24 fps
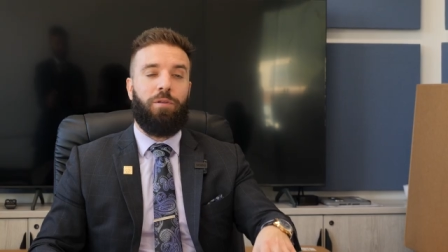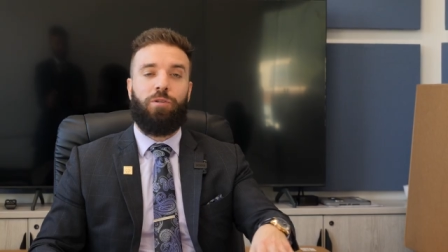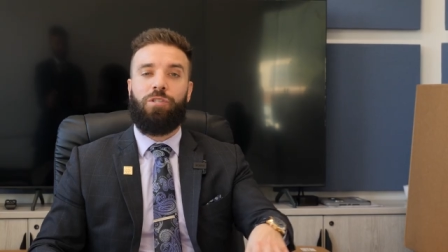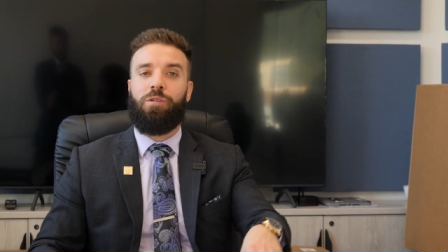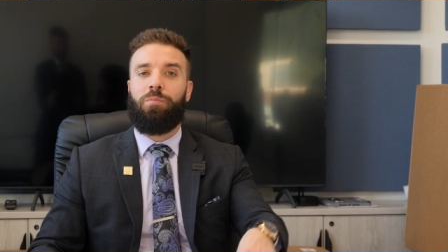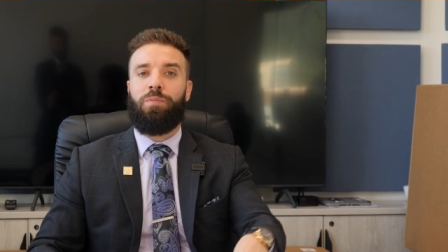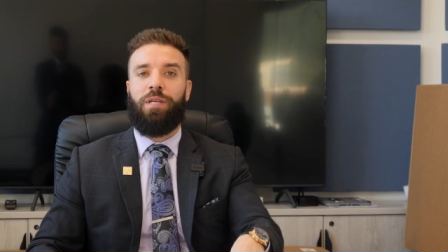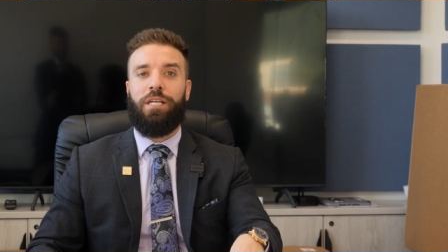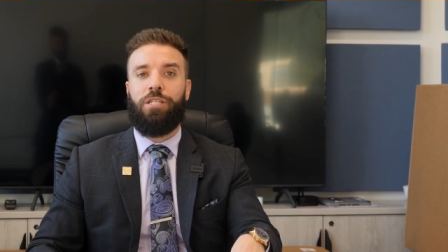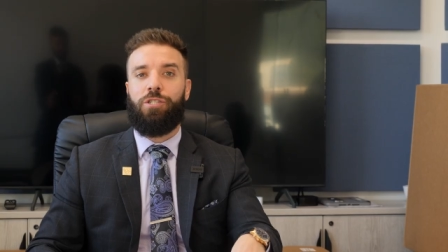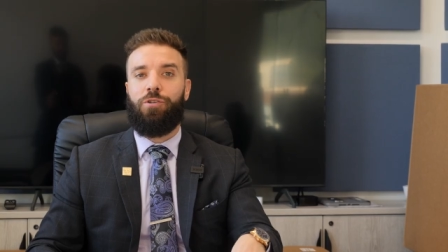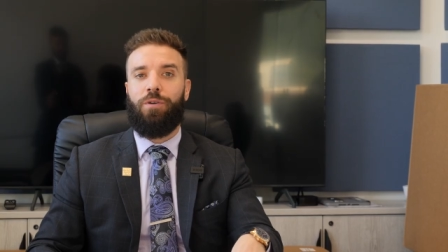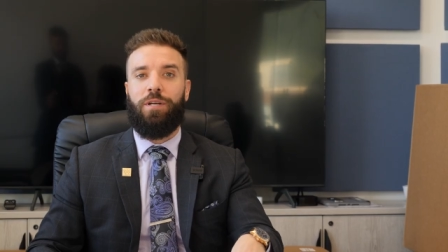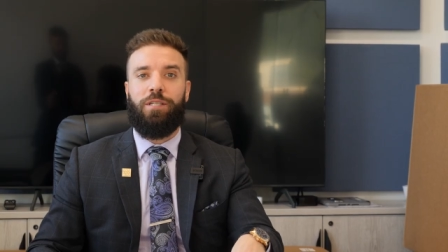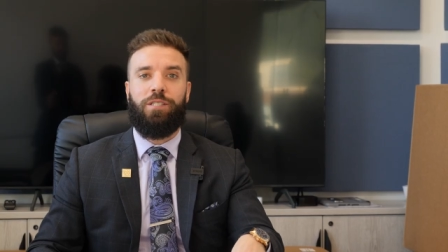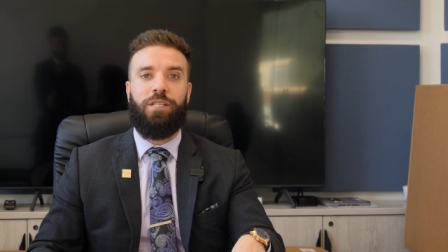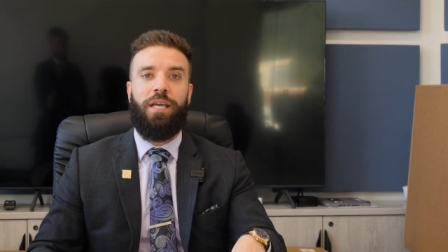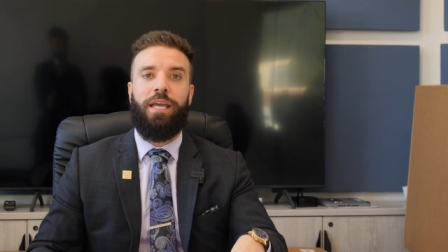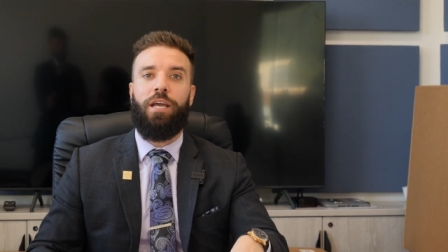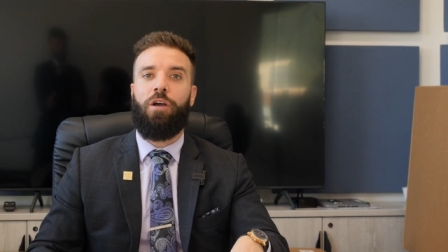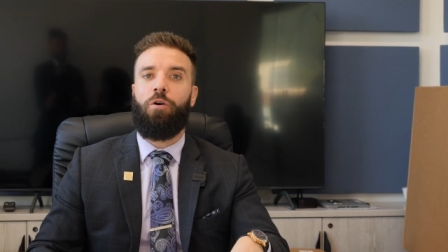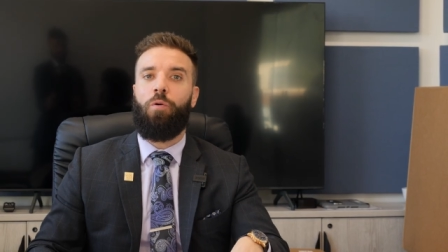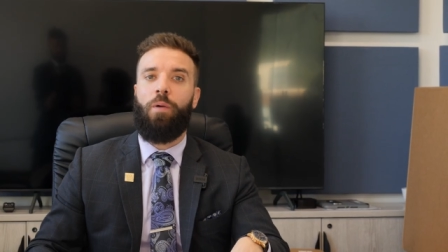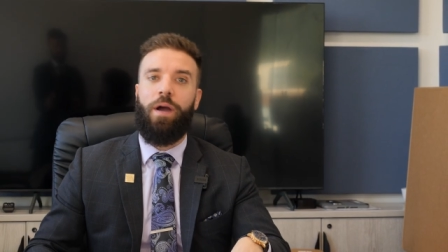there's some things you can
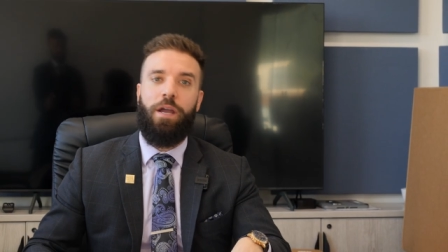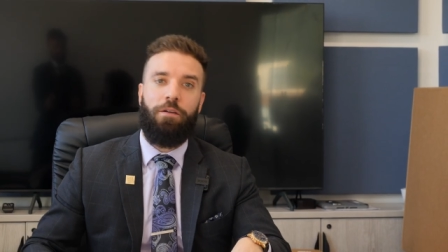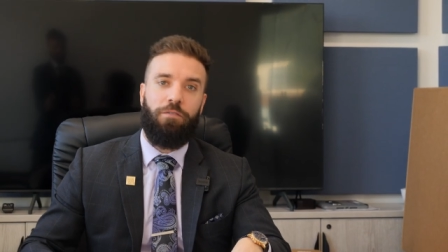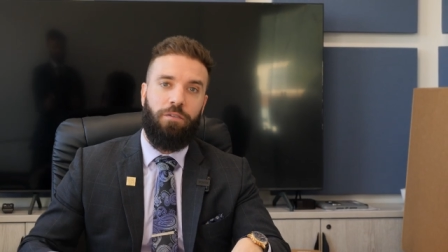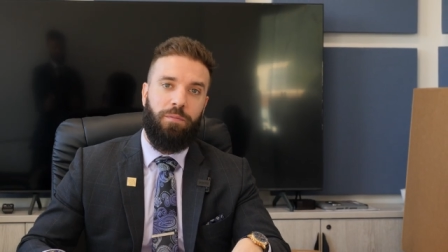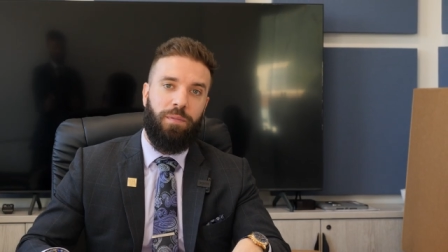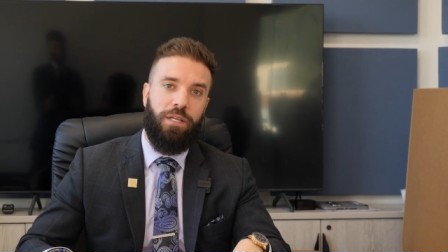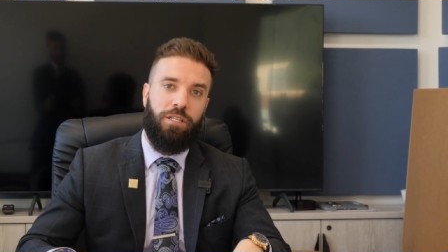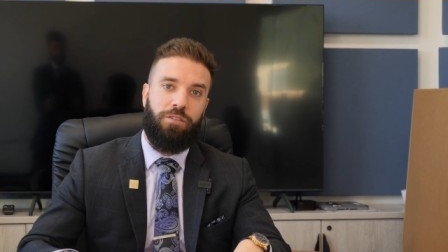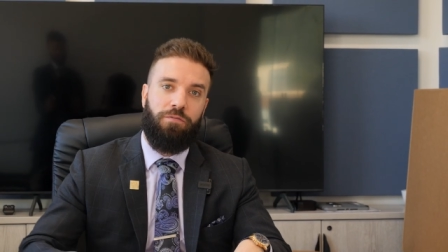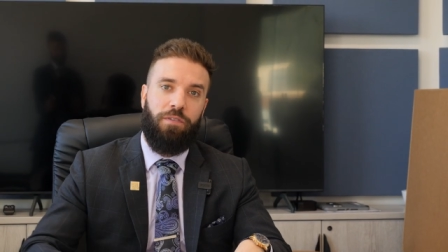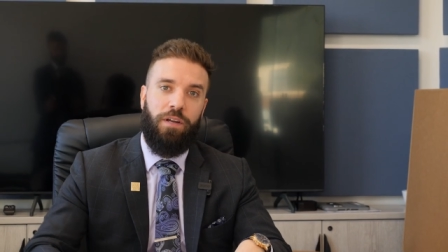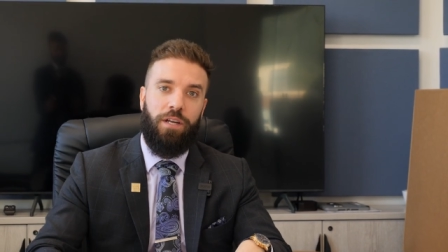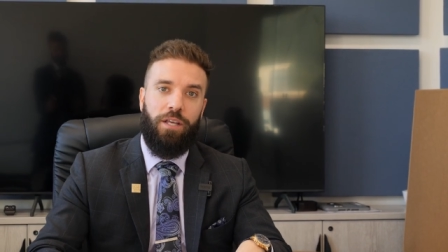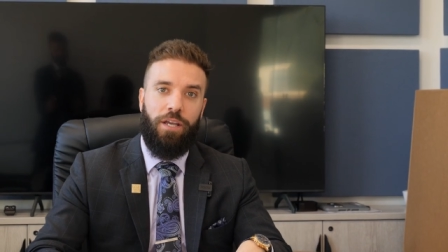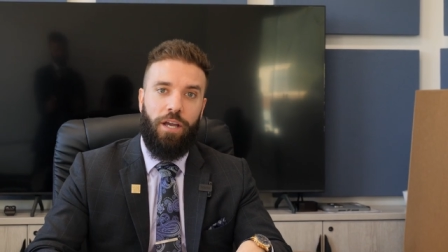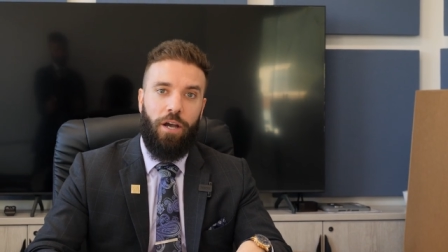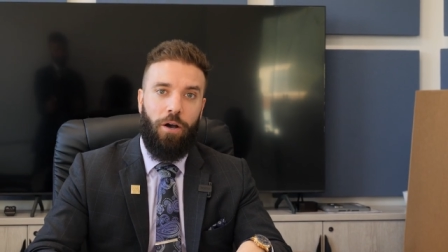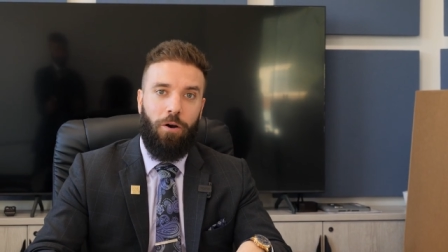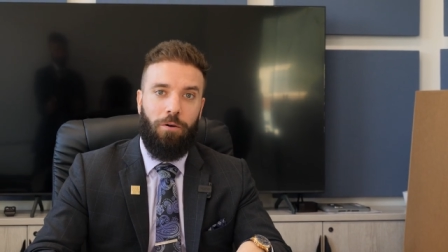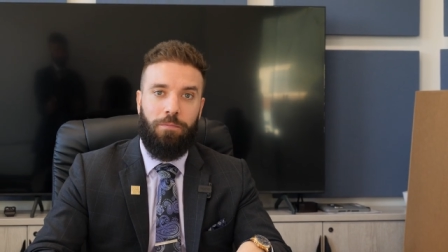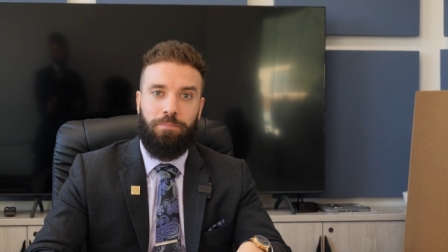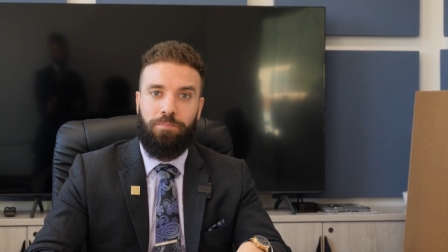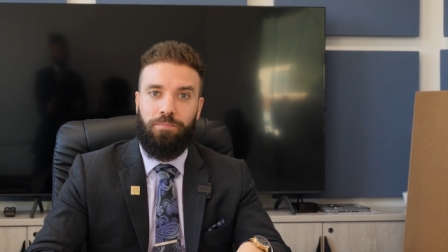take away from this
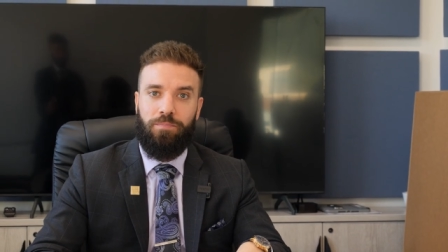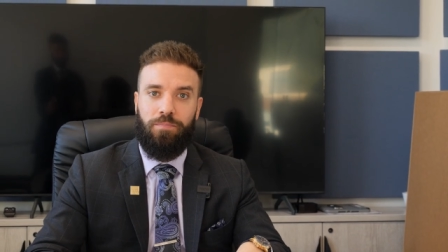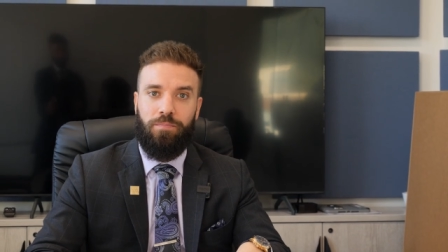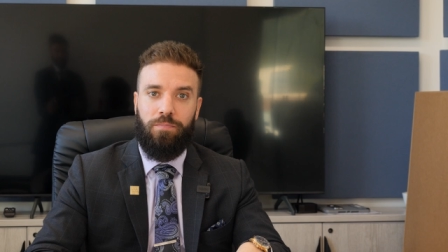video.